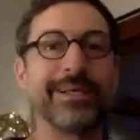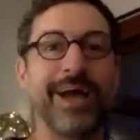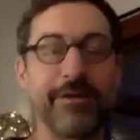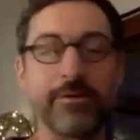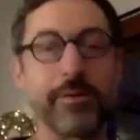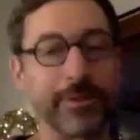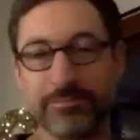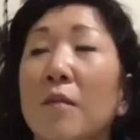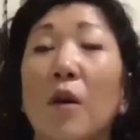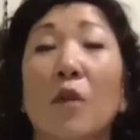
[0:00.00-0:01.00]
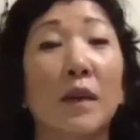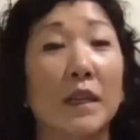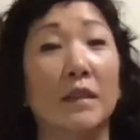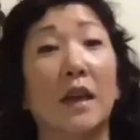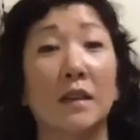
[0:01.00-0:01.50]
I remember.
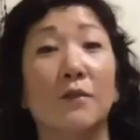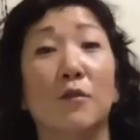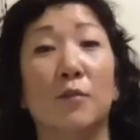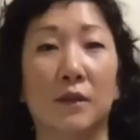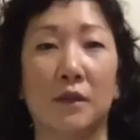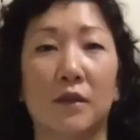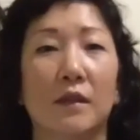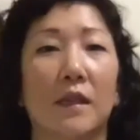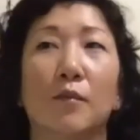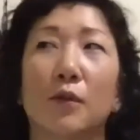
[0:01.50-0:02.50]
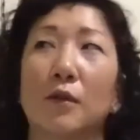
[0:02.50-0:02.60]
wait, I'll give a personal example.